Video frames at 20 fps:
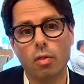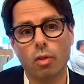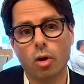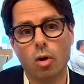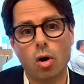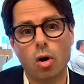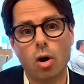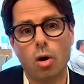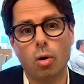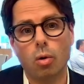the
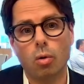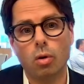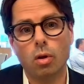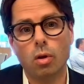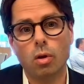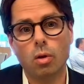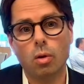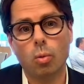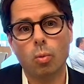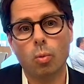call
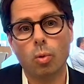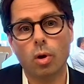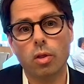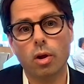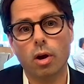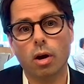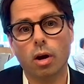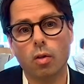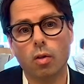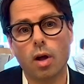with
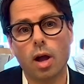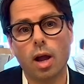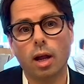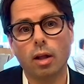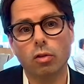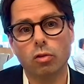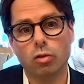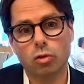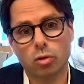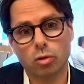our
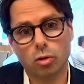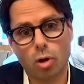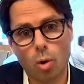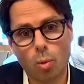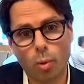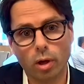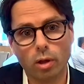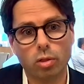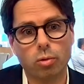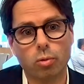clients,
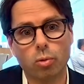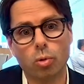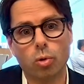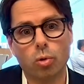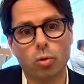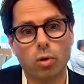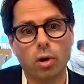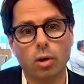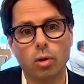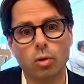going through
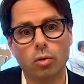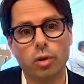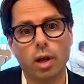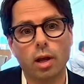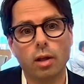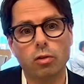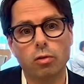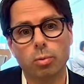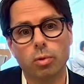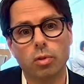critical
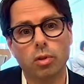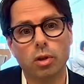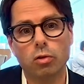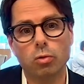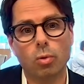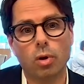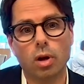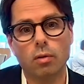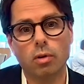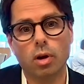dates with
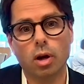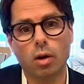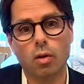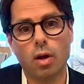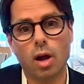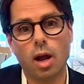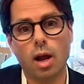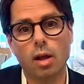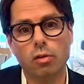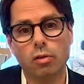each one of our
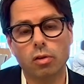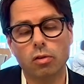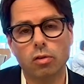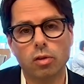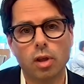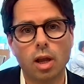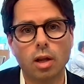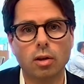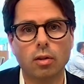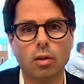clients and
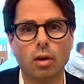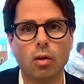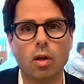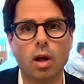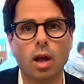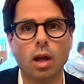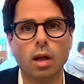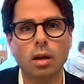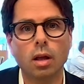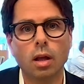saying to the
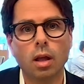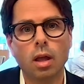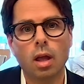client,